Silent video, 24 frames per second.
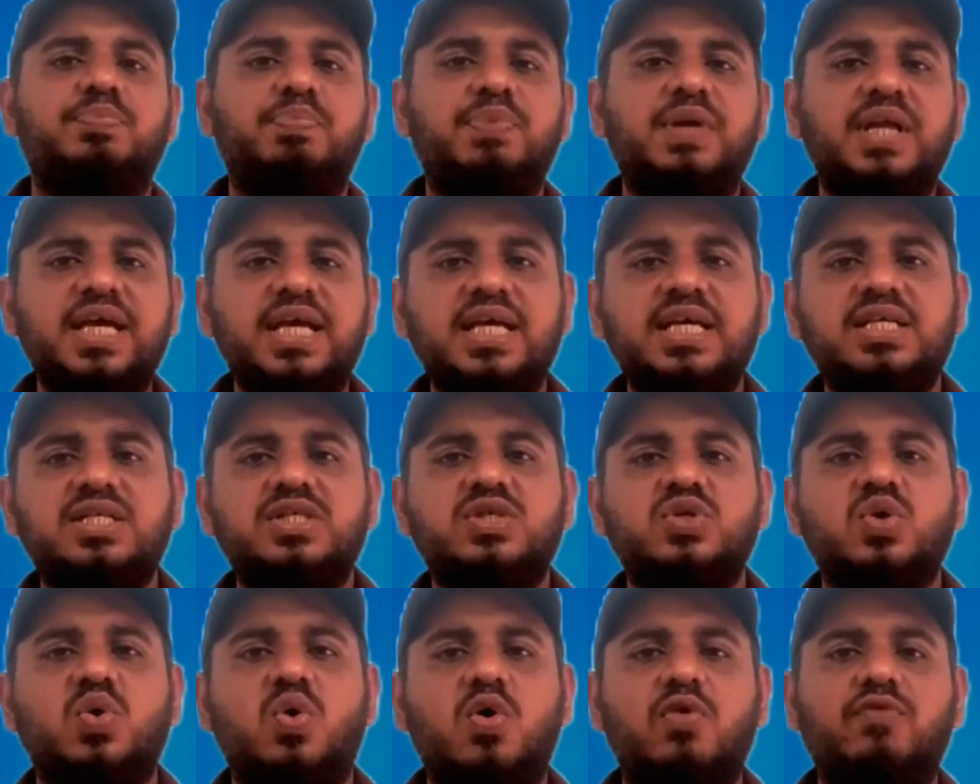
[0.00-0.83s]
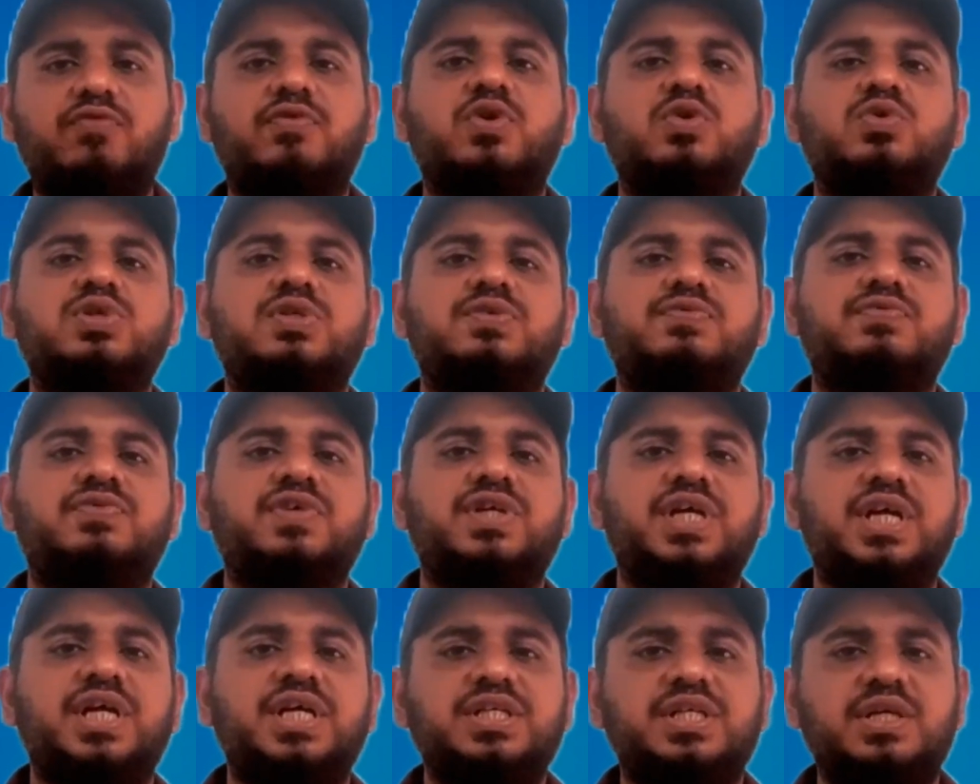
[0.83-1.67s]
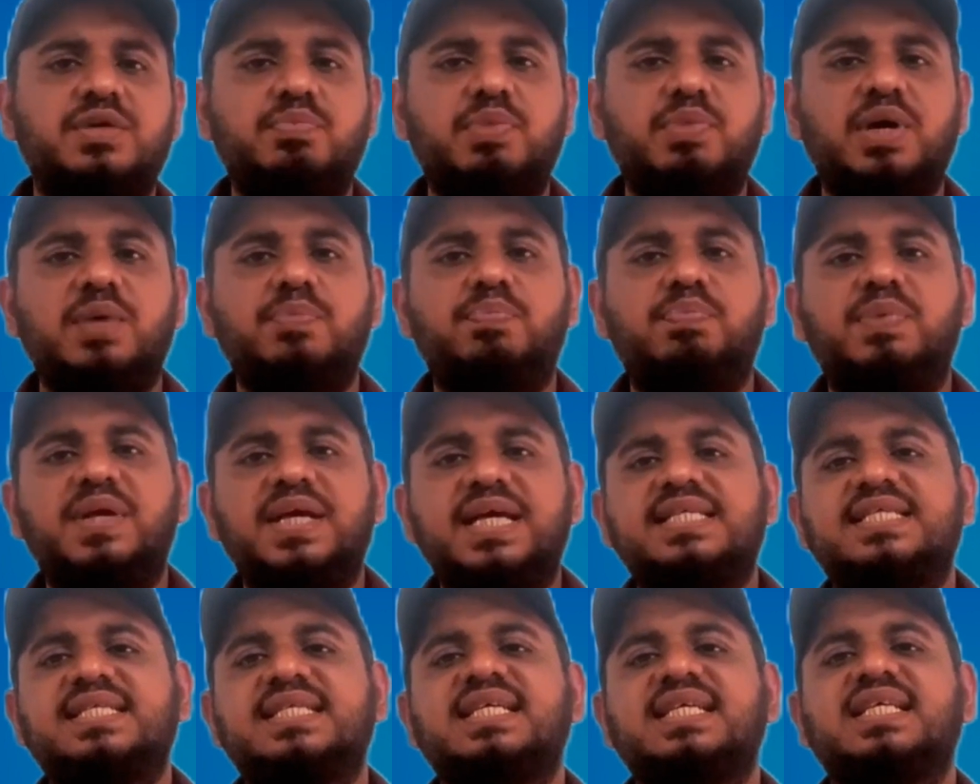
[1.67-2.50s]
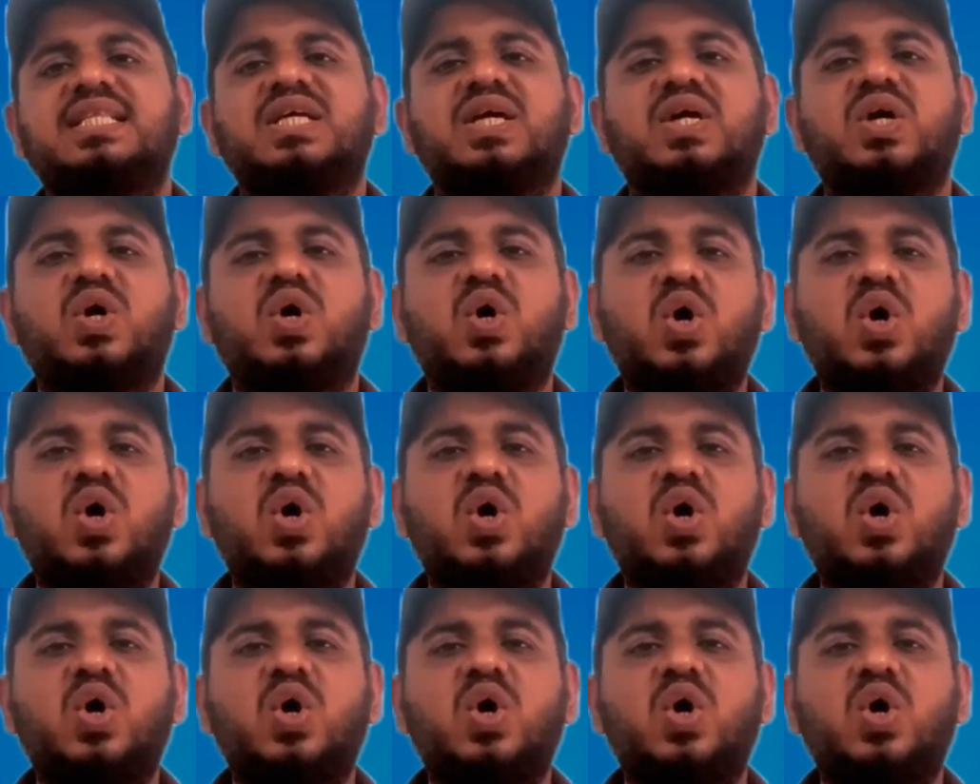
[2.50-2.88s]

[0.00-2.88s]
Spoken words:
place of crucifixion by placing the